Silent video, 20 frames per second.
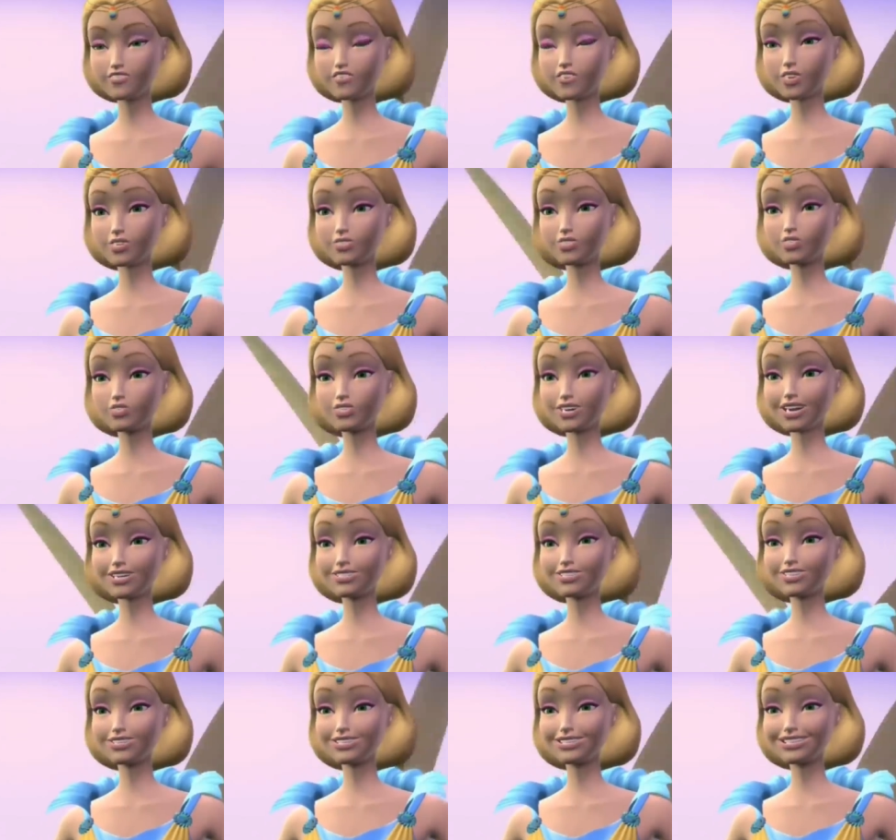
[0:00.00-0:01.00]
It is
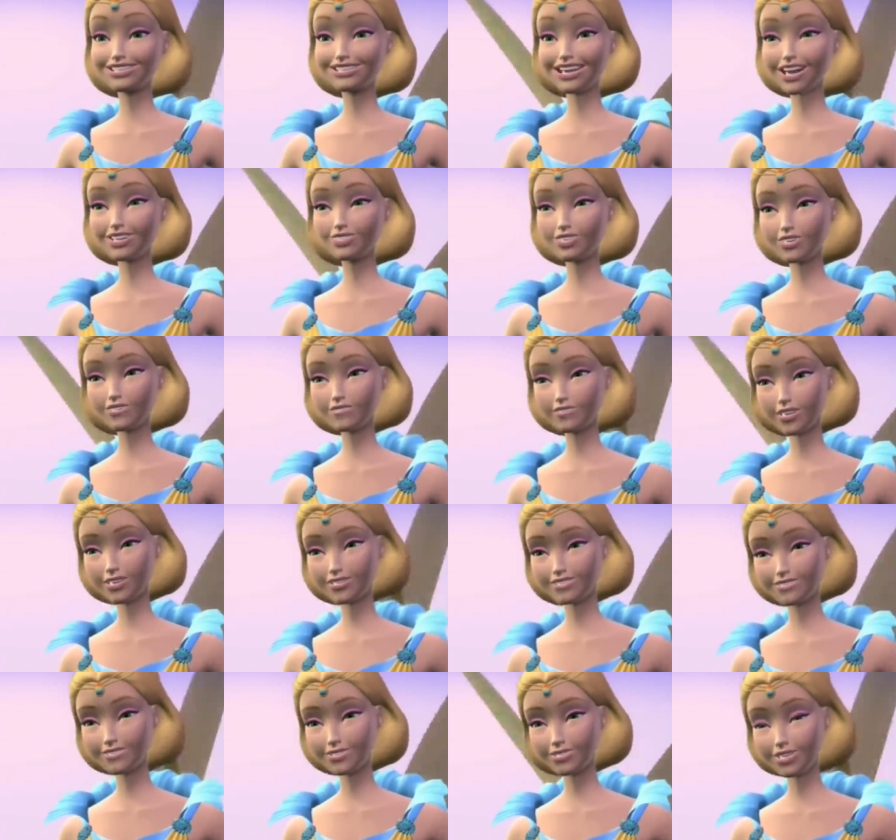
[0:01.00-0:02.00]
forced upon
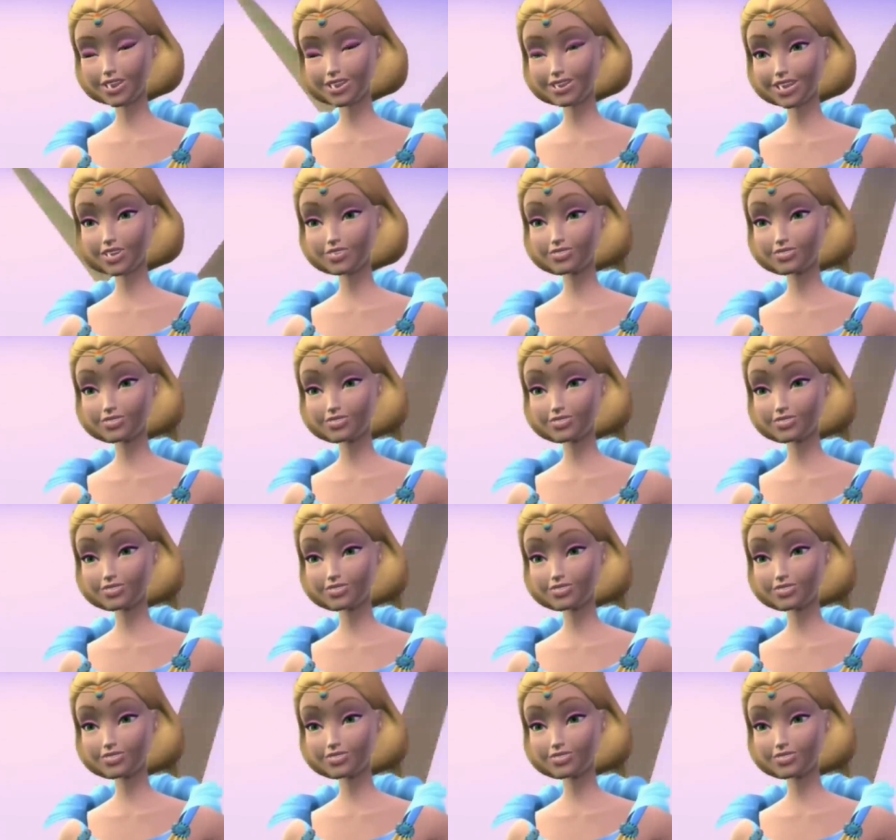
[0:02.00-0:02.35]
her with no